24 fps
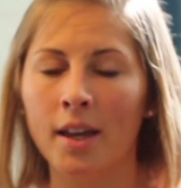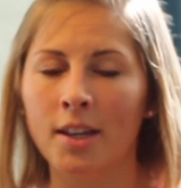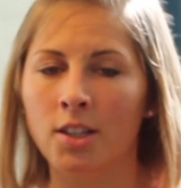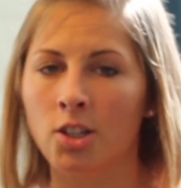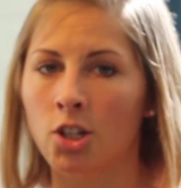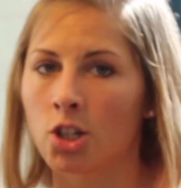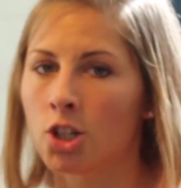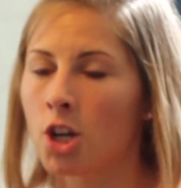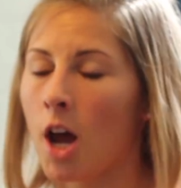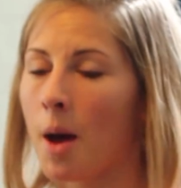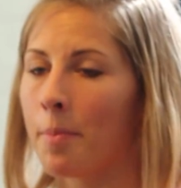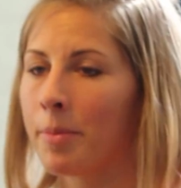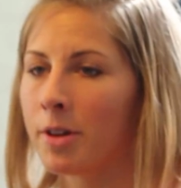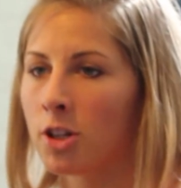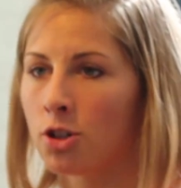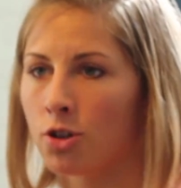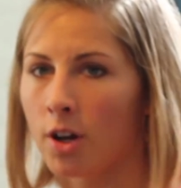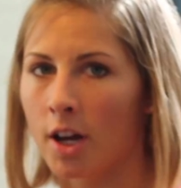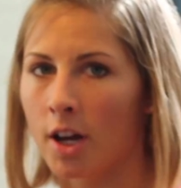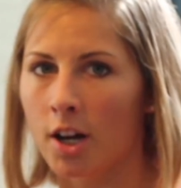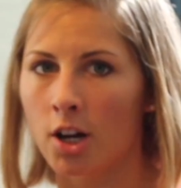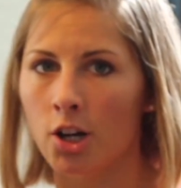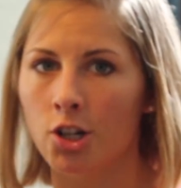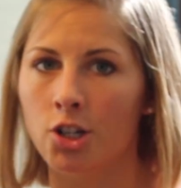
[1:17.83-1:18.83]
like to shop at
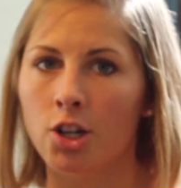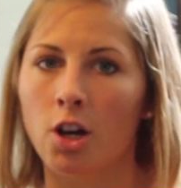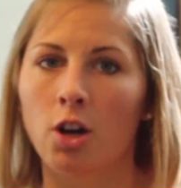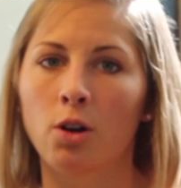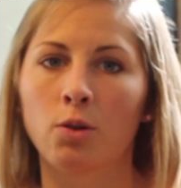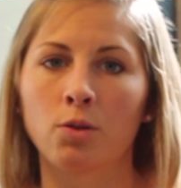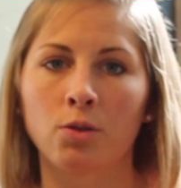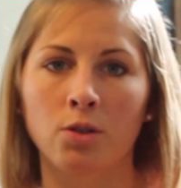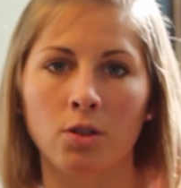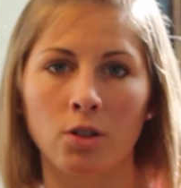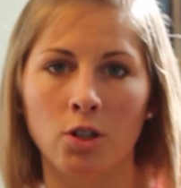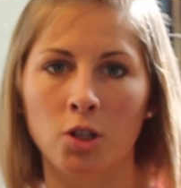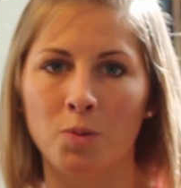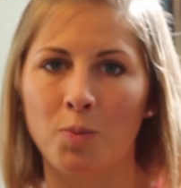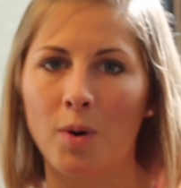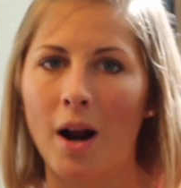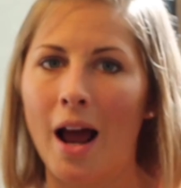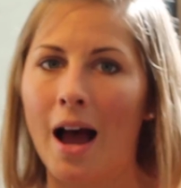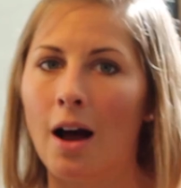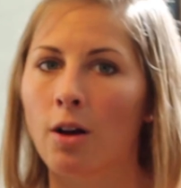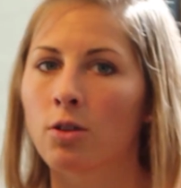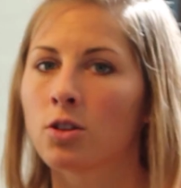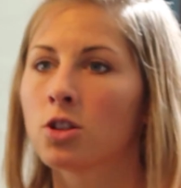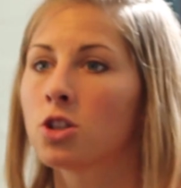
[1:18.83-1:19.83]
Trader Joe's,
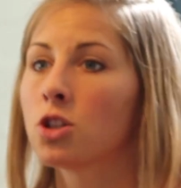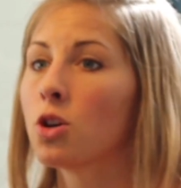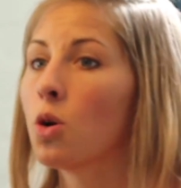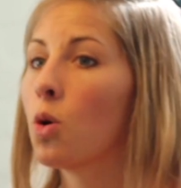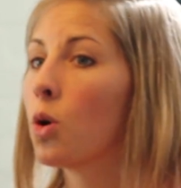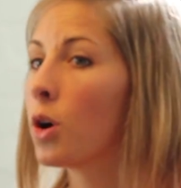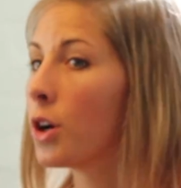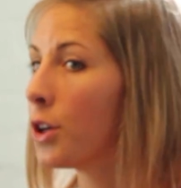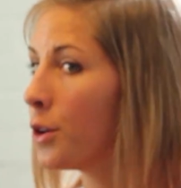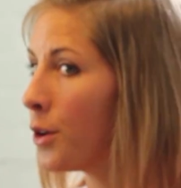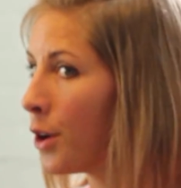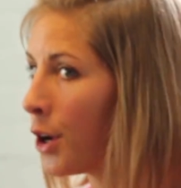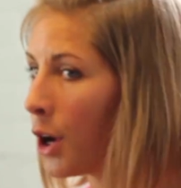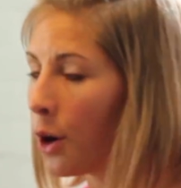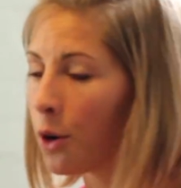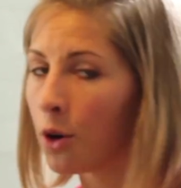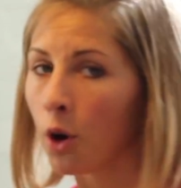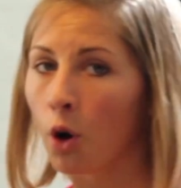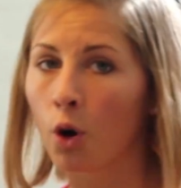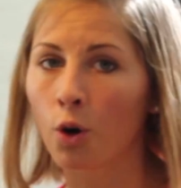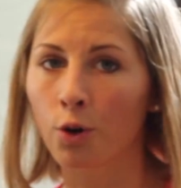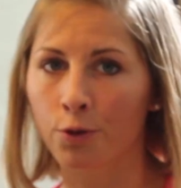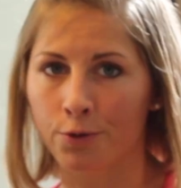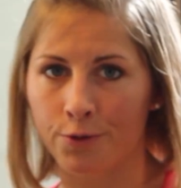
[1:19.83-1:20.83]
Sprouts, or you could go to
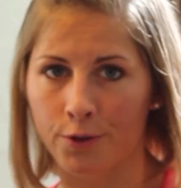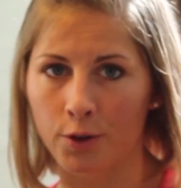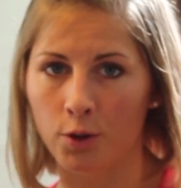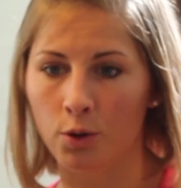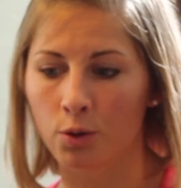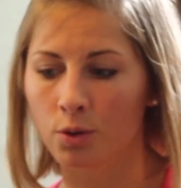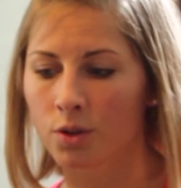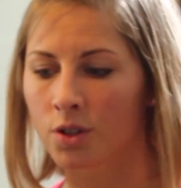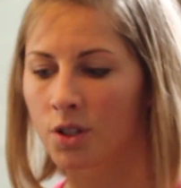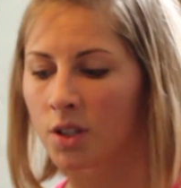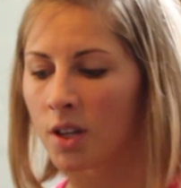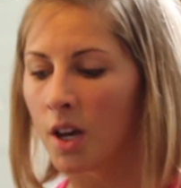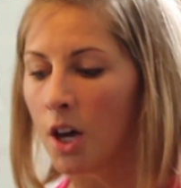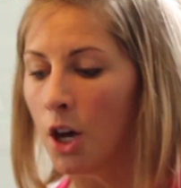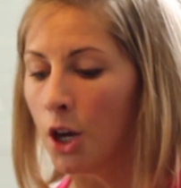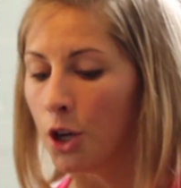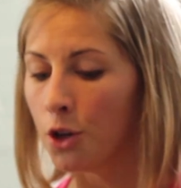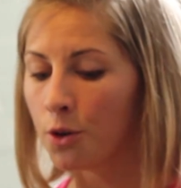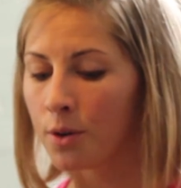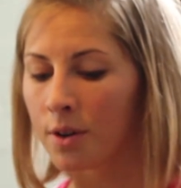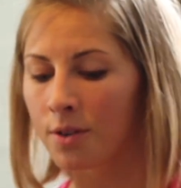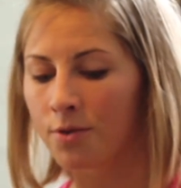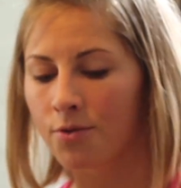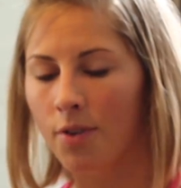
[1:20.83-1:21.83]
Whole Foods.
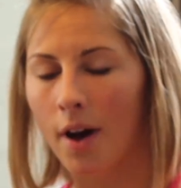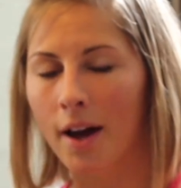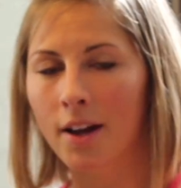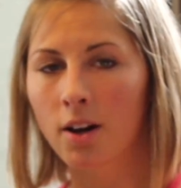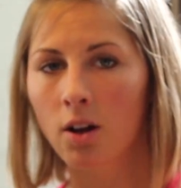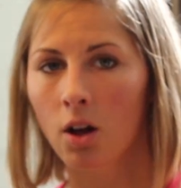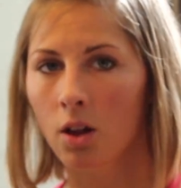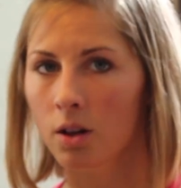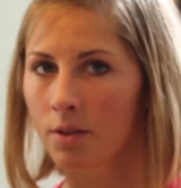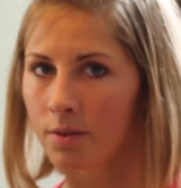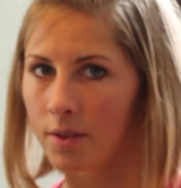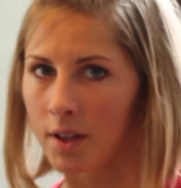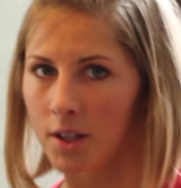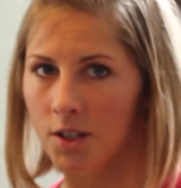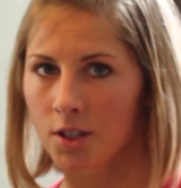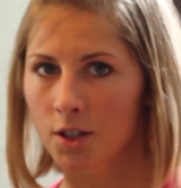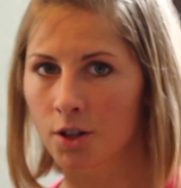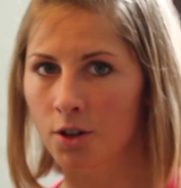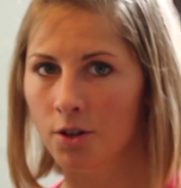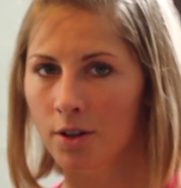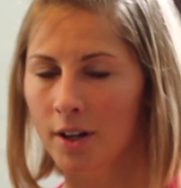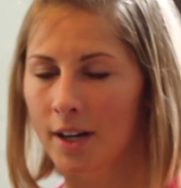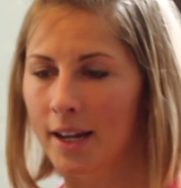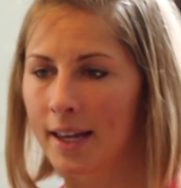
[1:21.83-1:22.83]
You can find all of these
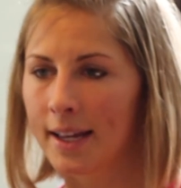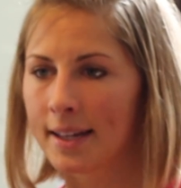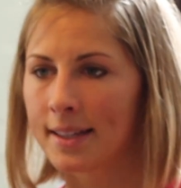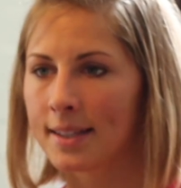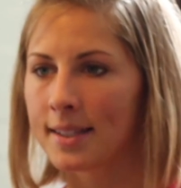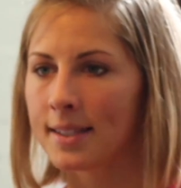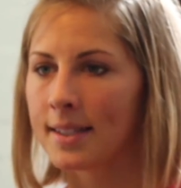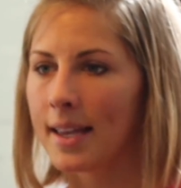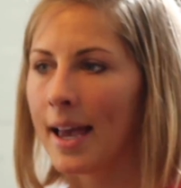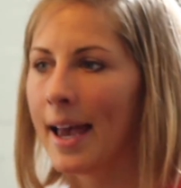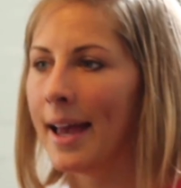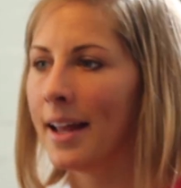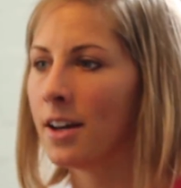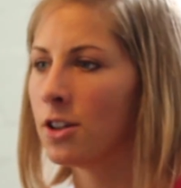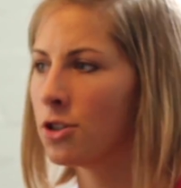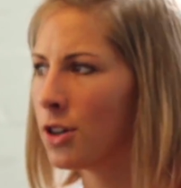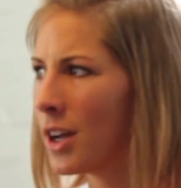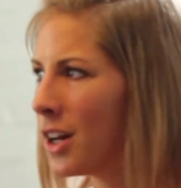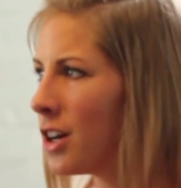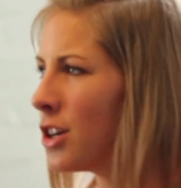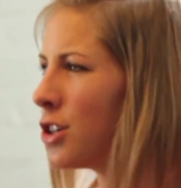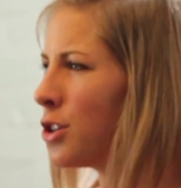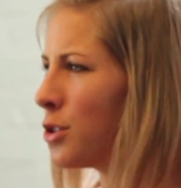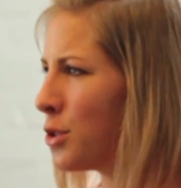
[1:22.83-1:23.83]
ingredients. And
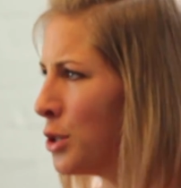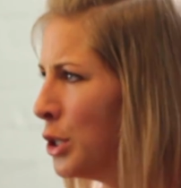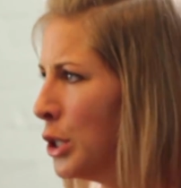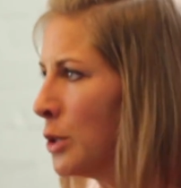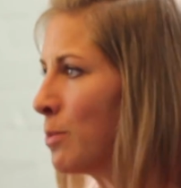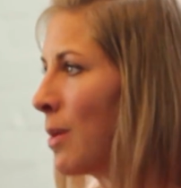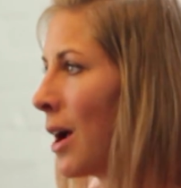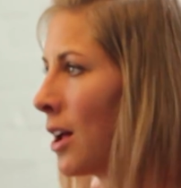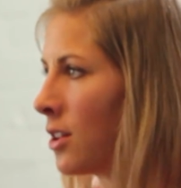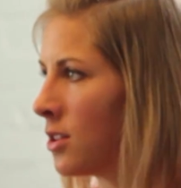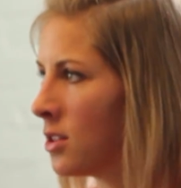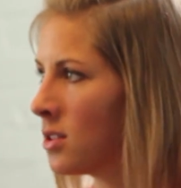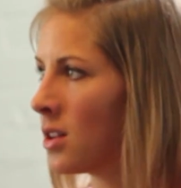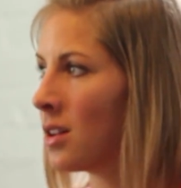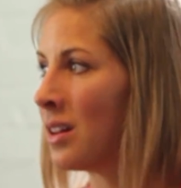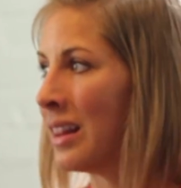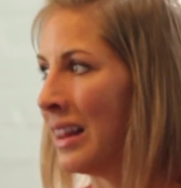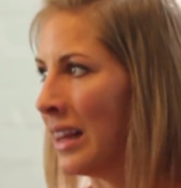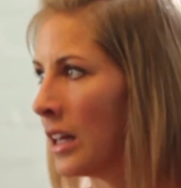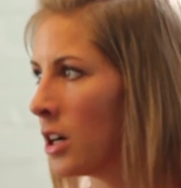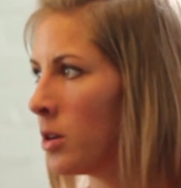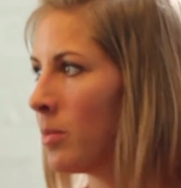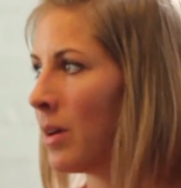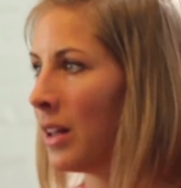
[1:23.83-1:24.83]
Trader Joe's and Sprouts is on a
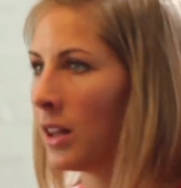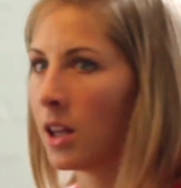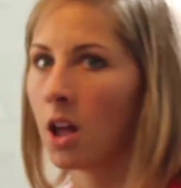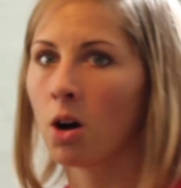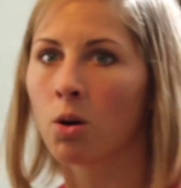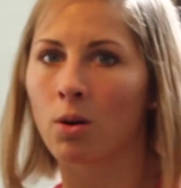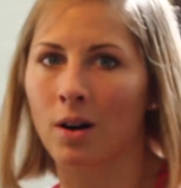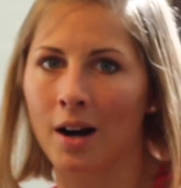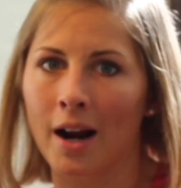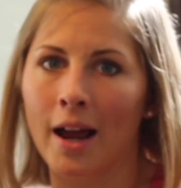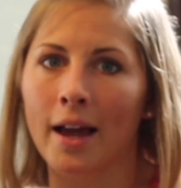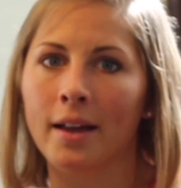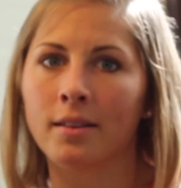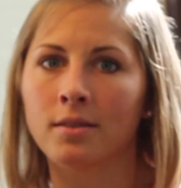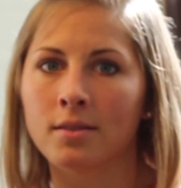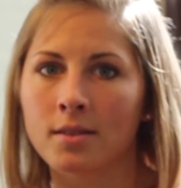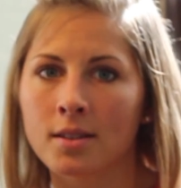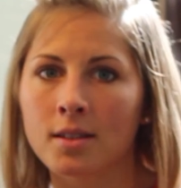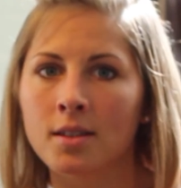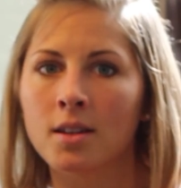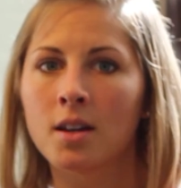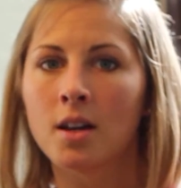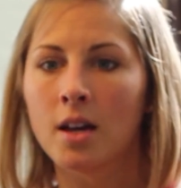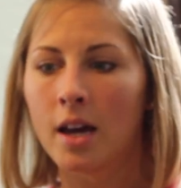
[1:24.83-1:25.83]
little bit lower end
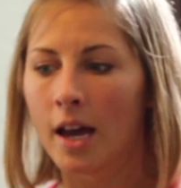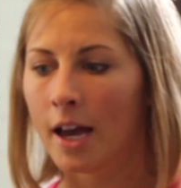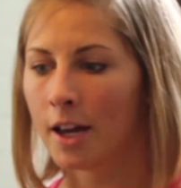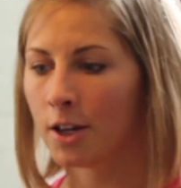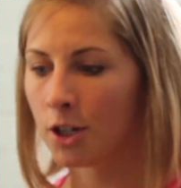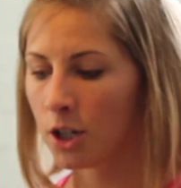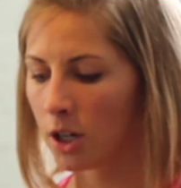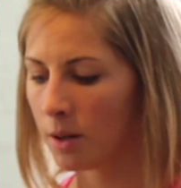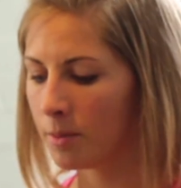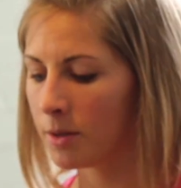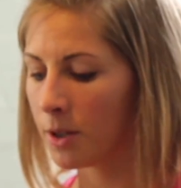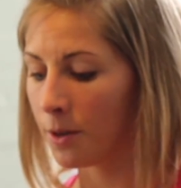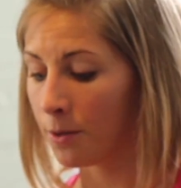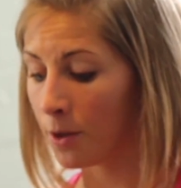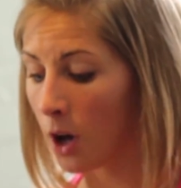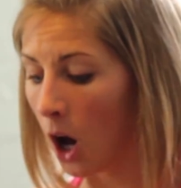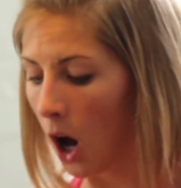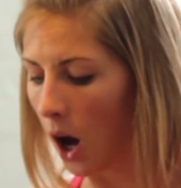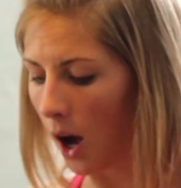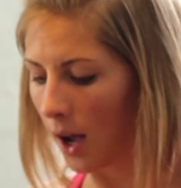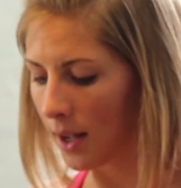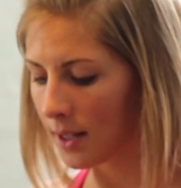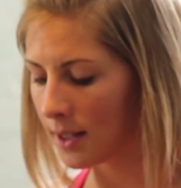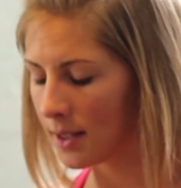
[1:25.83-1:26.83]
in terms of
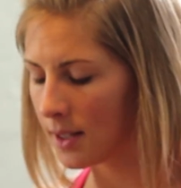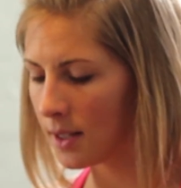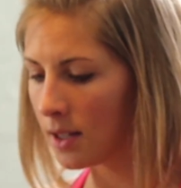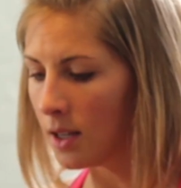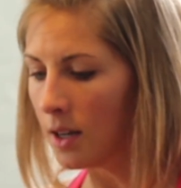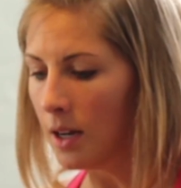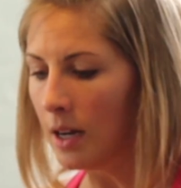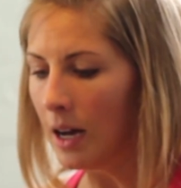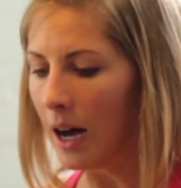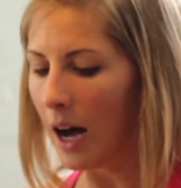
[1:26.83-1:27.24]
cost.